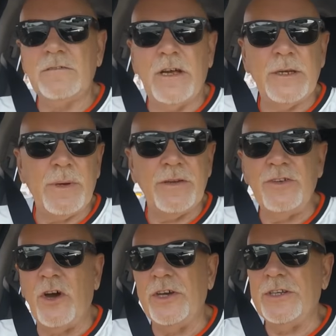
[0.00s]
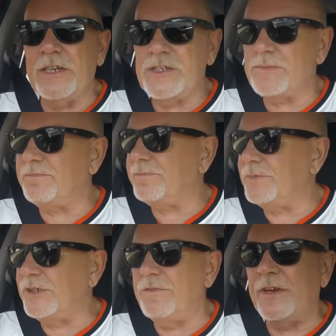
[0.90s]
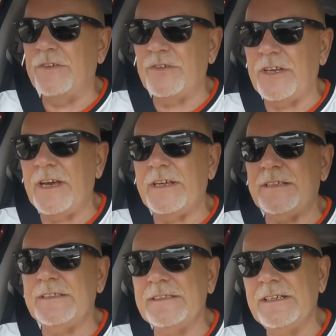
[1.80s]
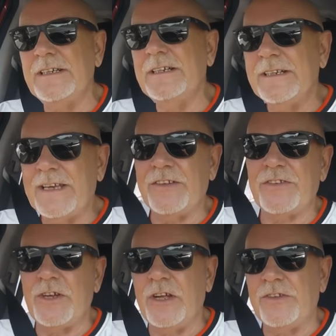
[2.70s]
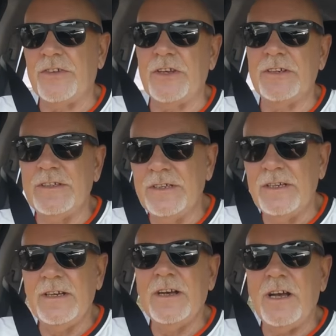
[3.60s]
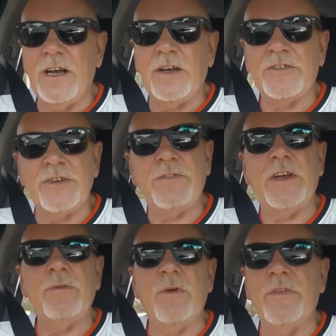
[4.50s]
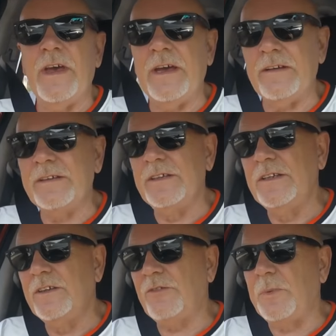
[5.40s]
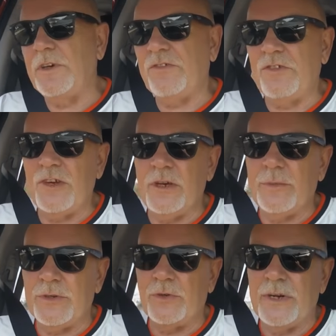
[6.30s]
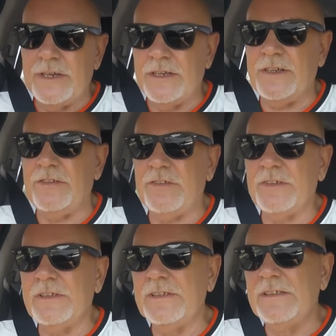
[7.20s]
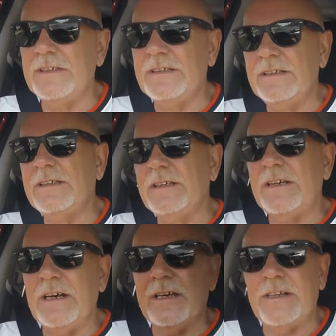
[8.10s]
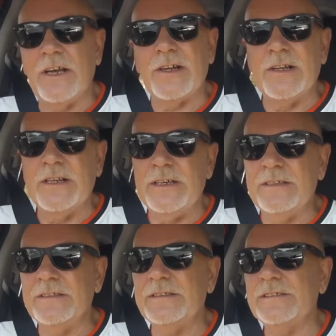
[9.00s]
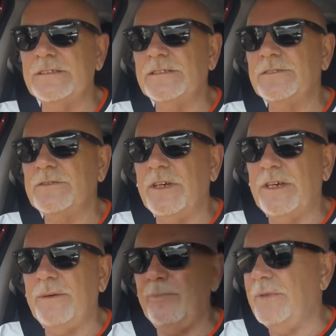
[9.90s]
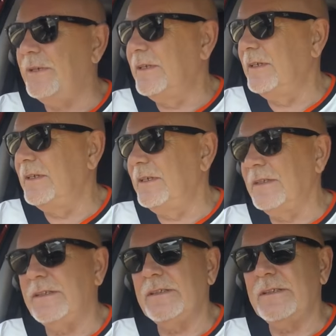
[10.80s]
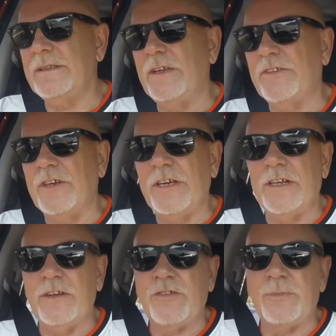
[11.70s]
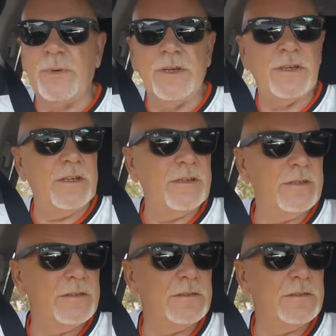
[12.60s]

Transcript: Around about 9-ish, she rings again, gets an answer, asks if anyone there speaks German or English, and luckily for him, there's an English-speaking